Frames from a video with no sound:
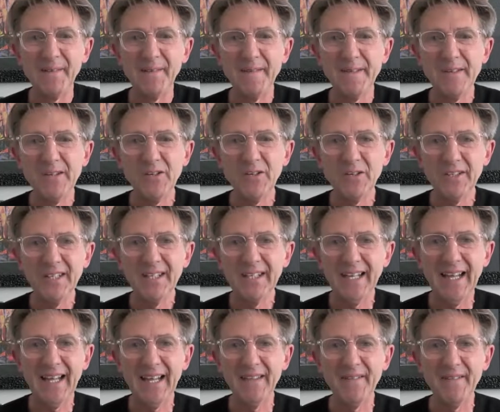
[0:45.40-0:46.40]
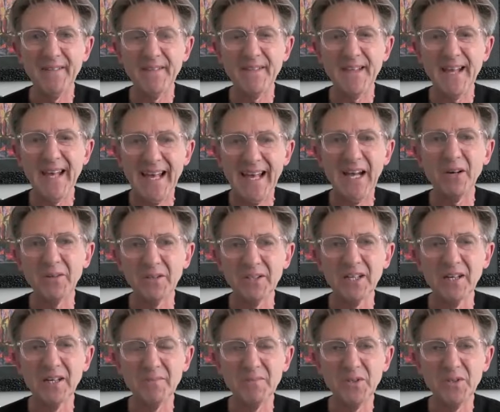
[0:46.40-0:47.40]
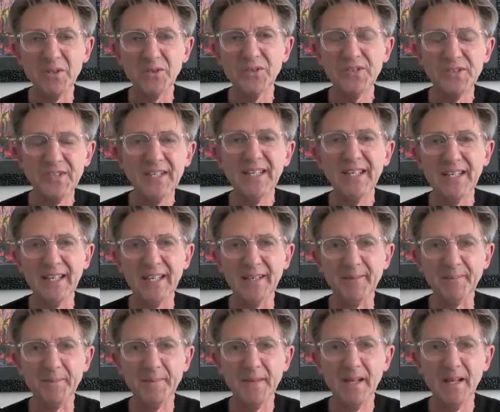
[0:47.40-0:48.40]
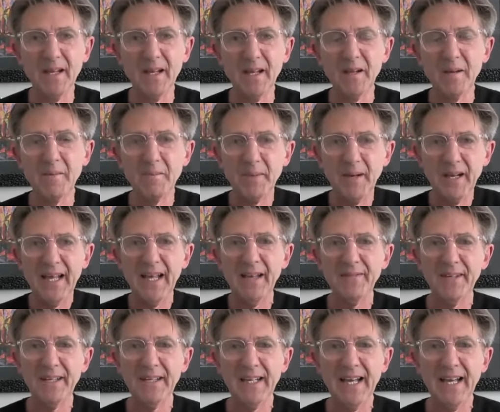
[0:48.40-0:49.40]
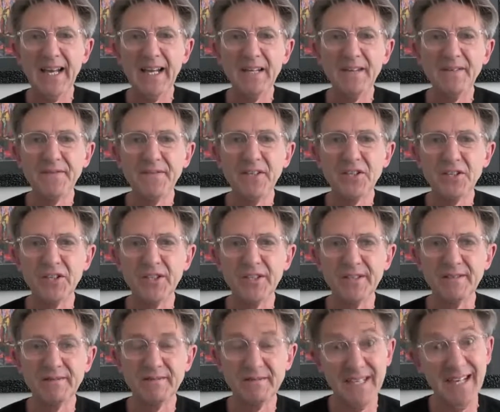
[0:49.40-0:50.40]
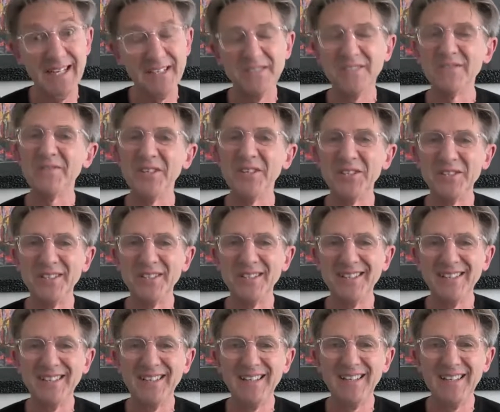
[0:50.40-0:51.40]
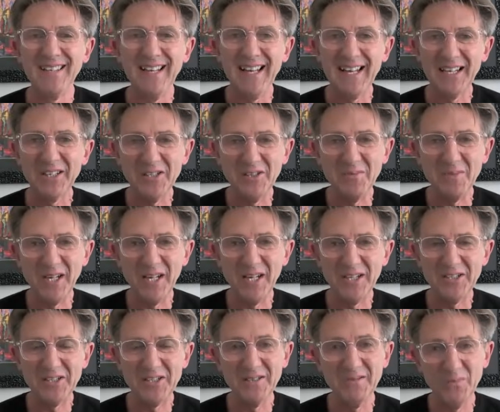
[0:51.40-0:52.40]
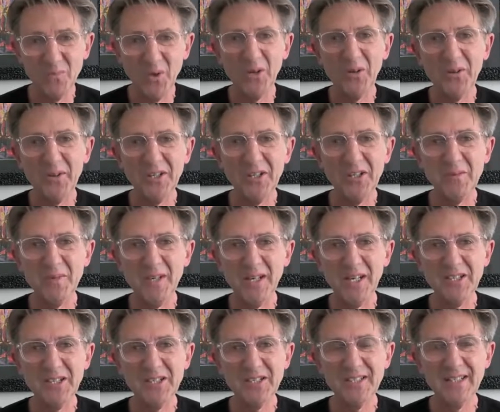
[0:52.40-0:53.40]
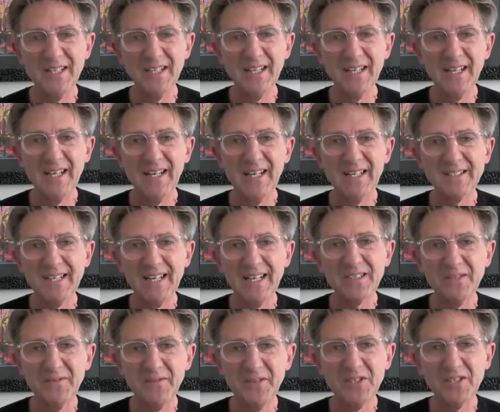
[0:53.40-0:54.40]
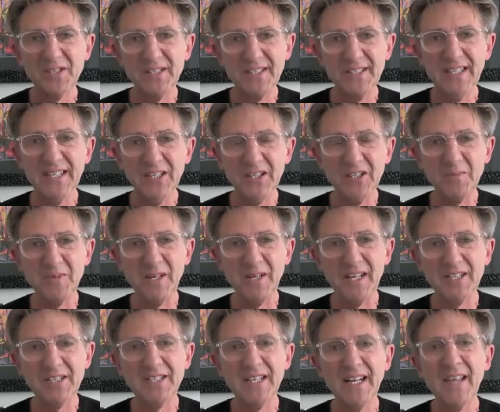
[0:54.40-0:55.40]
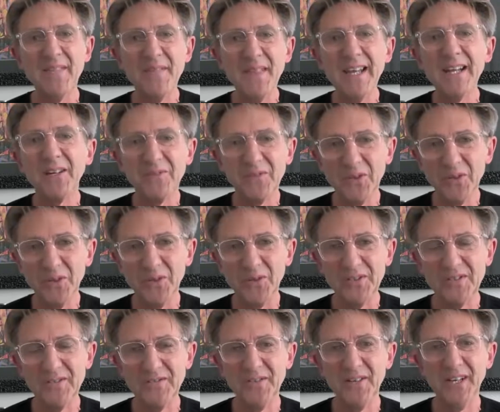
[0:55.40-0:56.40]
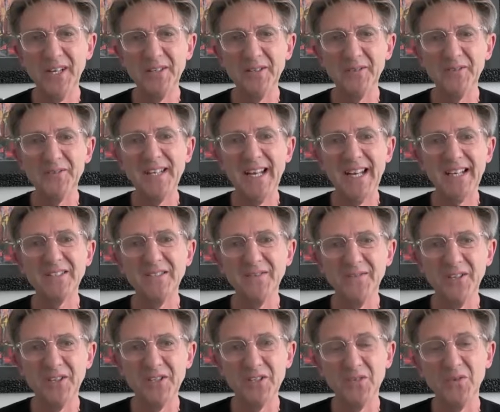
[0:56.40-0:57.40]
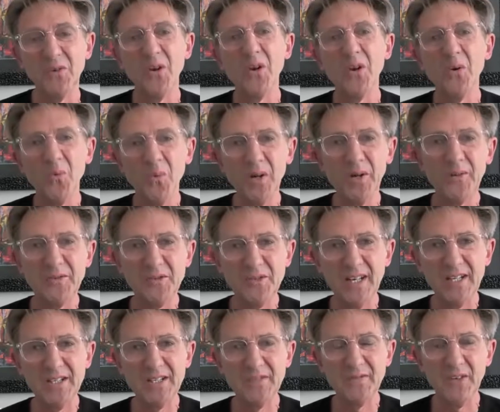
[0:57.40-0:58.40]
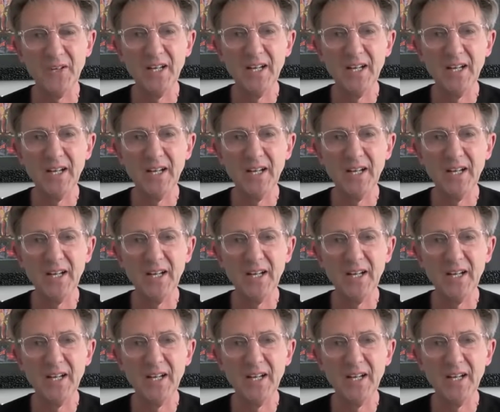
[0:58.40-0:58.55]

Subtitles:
you're going to get that outcome you're seeking by having an efficient, tax-efficient accumulation, wealth accumulation, a tax-efficient decumulation, and then, of course, a final tax-efficient wealth transfer.